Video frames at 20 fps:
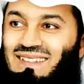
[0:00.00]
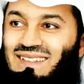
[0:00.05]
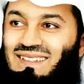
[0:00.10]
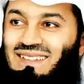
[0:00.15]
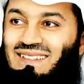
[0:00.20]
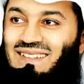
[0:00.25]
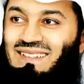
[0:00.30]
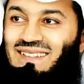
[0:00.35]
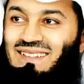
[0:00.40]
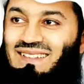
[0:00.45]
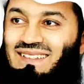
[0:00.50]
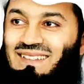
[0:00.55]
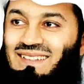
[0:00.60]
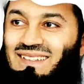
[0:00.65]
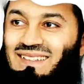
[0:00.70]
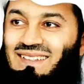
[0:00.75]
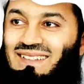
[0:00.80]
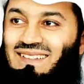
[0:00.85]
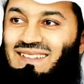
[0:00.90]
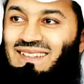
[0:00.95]
many
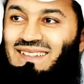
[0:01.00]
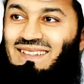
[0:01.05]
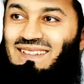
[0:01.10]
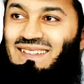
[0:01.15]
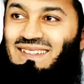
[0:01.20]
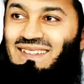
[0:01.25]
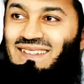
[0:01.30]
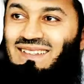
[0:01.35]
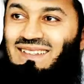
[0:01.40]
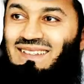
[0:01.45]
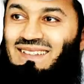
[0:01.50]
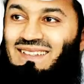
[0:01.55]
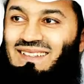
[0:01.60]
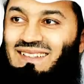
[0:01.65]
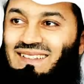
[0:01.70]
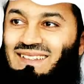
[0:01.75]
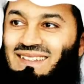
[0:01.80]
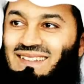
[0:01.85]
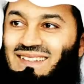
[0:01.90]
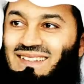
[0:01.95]
different deeds that will
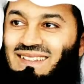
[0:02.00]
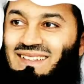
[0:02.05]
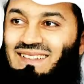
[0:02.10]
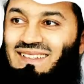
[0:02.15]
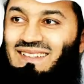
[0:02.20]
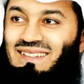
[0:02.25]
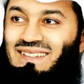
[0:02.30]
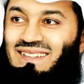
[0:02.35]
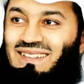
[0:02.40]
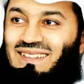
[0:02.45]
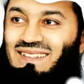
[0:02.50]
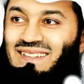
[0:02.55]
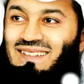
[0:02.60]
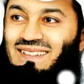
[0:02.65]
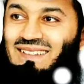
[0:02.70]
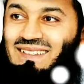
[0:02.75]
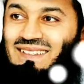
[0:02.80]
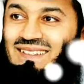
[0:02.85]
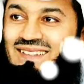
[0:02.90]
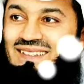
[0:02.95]
earn you Jannah.
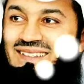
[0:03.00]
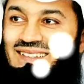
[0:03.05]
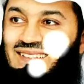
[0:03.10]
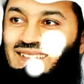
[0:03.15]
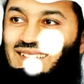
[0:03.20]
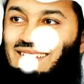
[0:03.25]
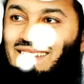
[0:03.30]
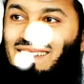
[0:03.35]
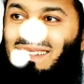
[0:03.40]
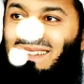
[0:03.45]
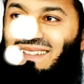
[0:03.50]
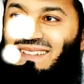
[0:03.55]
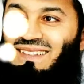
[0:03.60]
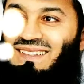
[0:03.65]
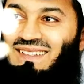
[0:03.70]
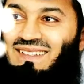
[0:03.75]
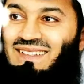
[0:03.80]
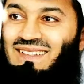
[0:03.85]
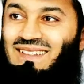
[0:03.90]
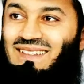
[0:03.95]
They'll get you into
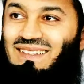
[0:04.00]
Jannah.